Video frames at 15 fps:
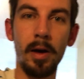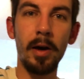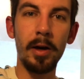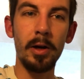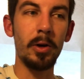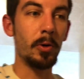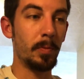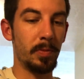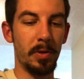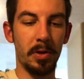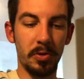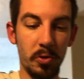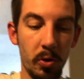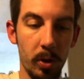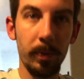I hope the
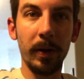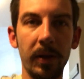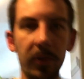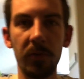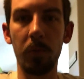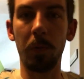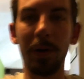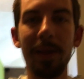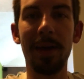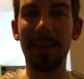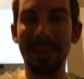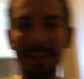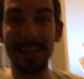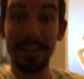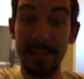doorbell's what I
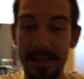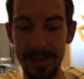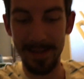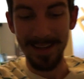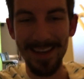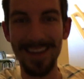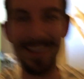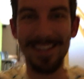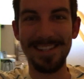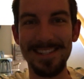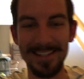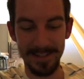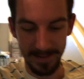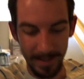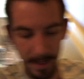think it
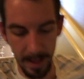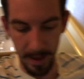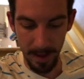is.